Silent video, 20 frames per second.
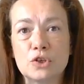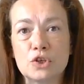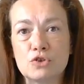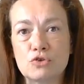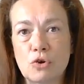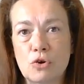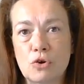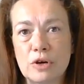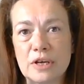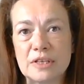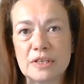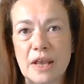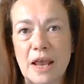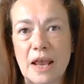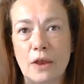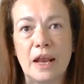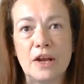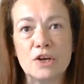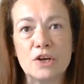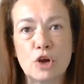the strongest
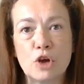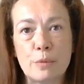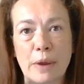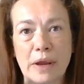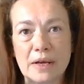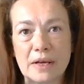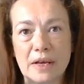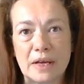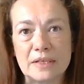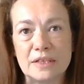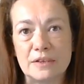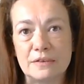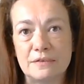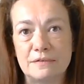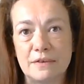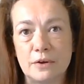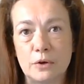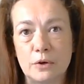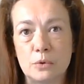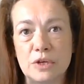electromagnetic
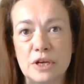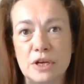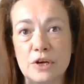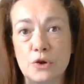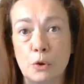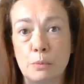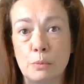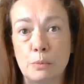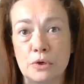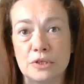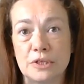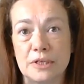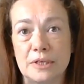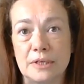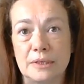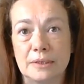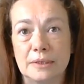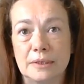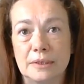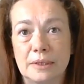field in your
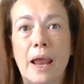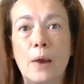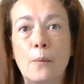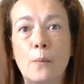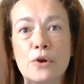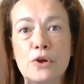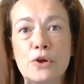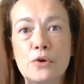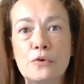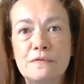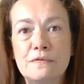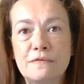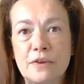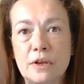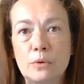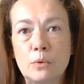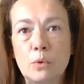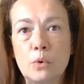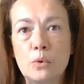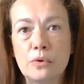body. And when you
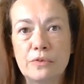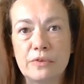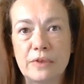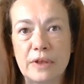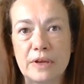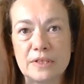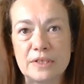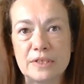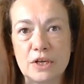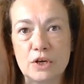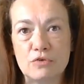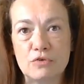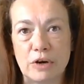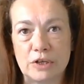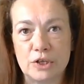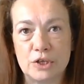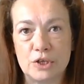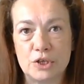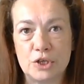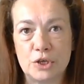feel authentic
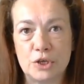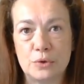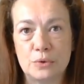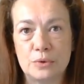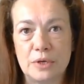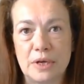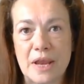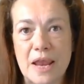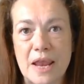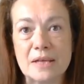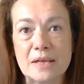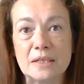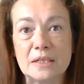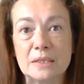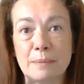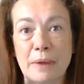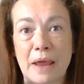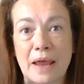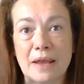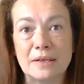gratitude, it
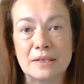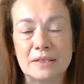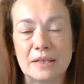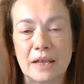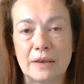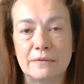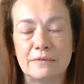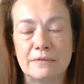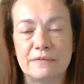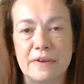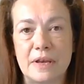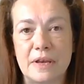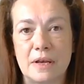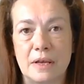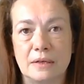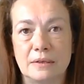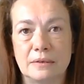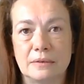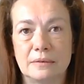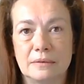expands that
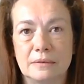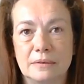feeling.